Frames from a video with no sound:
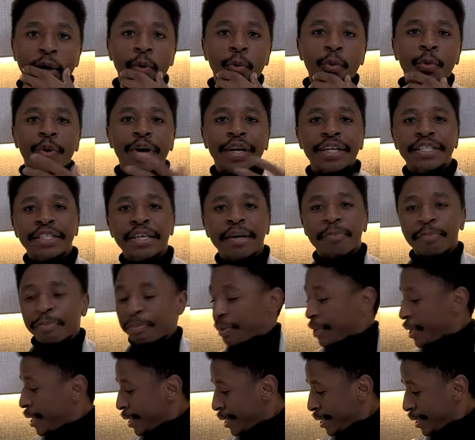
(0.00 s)
What is
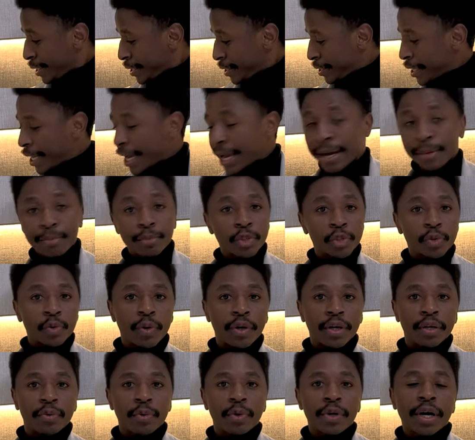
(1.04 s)
up, Yam
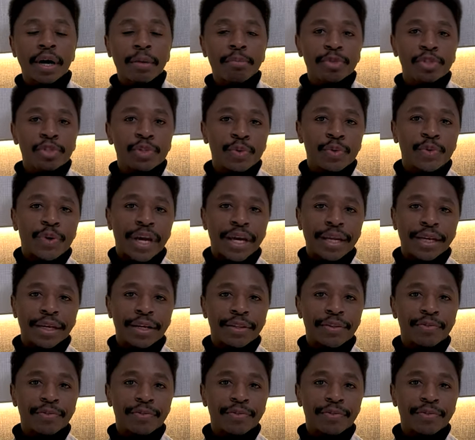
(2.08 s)
Squad? Welcome to another